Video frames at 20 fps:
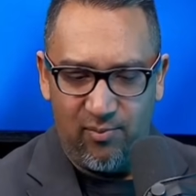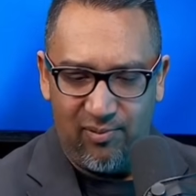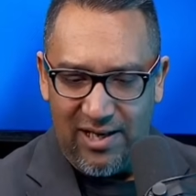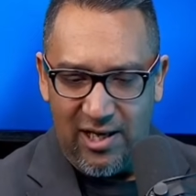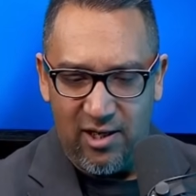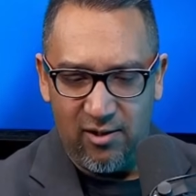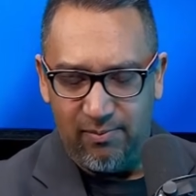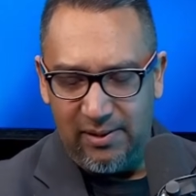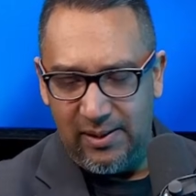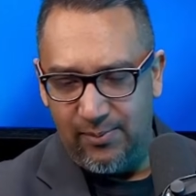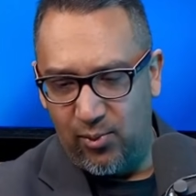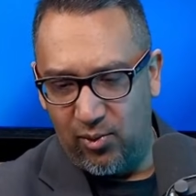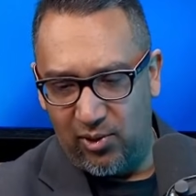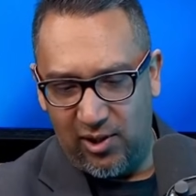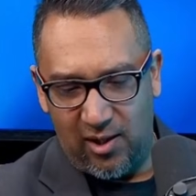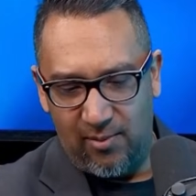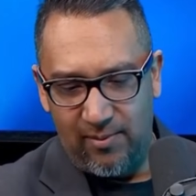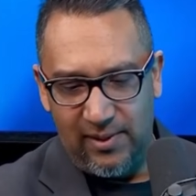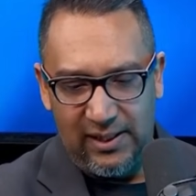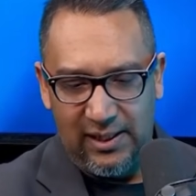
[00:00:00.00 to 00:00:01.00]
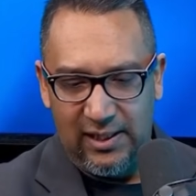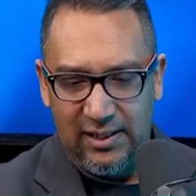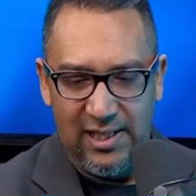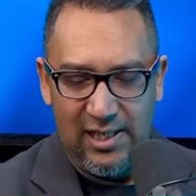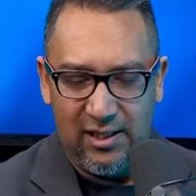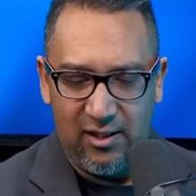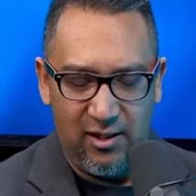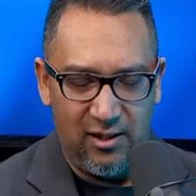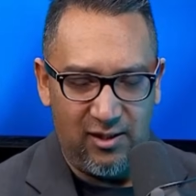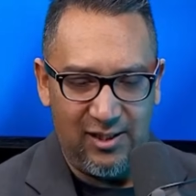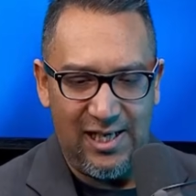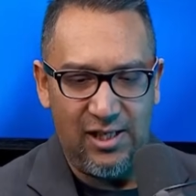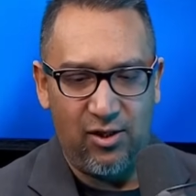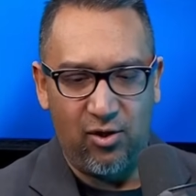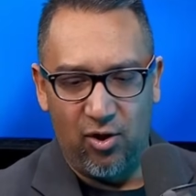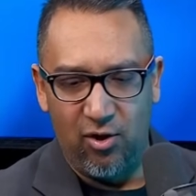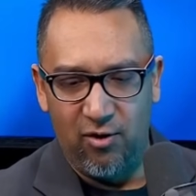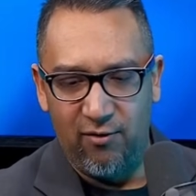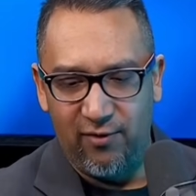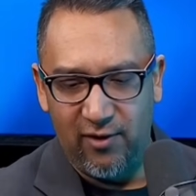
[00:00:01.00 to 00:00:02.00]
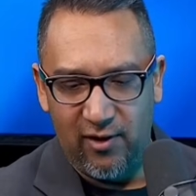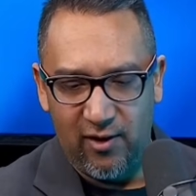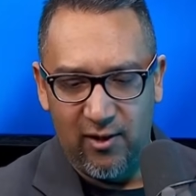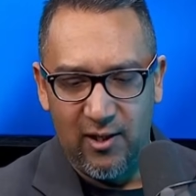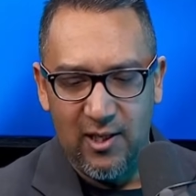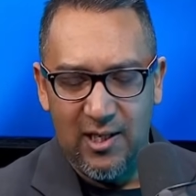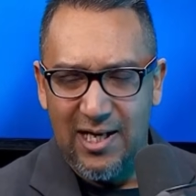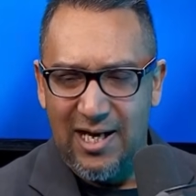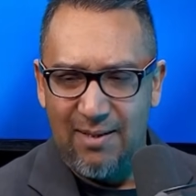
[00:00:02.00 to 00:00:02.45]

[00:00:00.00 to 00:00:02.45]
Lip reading: brown people coming and they're going to take over.